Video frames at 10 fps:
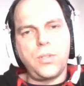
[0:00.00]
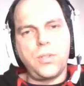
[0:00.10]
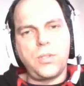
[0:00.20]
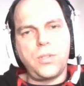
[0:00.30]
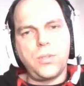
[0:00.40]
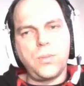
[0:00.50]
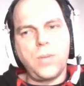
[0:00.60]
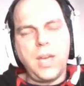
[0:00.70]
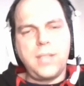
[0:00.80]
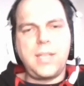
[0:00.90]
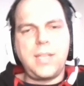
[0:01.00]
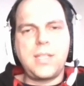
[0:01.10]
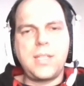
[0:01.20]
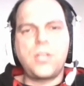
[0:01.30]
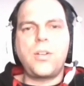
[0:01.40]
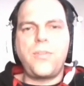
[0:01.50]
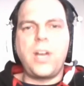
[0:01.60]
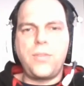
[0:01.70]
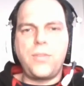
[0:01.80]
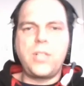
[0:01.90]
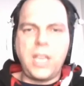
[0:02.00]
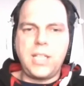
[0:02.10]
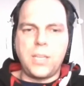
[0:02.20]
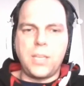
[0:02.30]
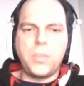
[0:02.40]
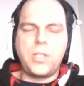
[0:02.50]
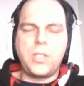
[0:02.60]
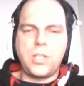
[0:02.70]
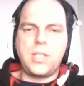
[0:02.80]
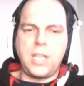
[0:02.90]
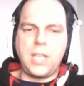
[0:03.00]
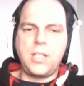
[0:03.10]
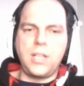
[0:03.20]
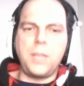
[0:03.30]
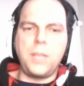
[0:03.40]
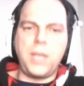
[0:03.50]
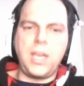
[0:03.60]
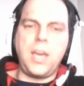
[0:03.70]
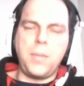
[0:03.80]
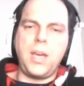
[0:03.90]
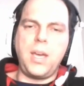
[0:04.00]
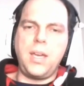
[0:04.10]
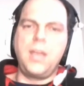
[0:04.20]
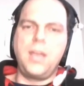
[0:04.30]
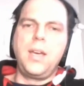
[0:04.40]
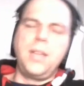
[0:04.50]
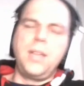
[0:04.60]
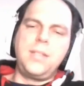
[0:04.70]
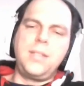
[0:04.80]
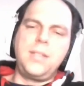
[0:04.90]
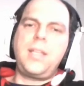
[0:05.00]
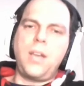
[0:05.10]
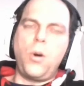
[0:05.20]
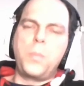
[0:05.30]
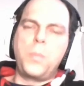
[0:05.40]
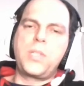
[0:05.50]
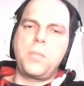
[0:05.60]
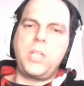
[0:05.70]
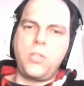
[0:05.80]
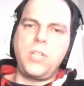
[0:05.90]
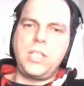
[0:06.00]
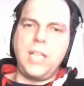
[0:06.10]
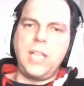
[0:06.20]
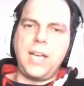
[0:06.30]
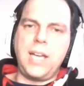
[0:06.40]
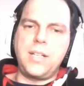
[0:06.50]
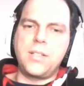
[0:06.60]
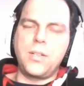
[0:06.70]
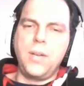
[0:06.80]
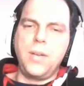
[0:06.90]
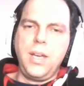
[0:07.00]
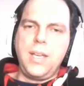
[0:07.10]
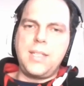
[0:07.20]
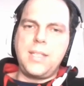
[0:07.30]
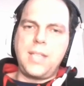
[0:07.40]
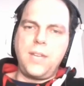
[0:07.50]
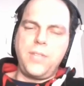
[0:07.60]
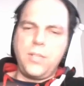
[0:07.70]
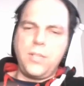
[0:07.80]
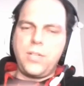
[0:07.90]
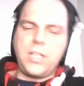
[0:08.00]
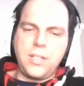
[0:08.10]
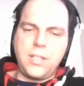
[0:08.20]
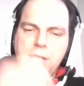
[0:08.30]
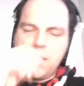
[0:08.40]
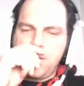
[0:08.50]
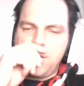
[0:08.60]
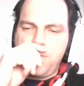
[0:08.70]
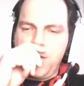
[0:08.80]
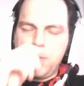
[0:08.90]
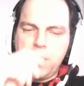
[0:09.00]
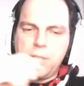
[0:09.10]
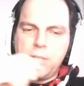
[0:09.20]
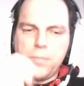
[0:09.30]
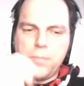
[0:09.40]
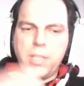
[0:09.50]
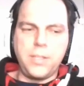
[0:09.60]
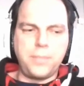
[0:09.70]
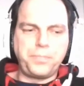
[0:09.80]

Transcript: to test certified for data, which essentially became a data ops maturity ladder. So instead of the original test certified with, with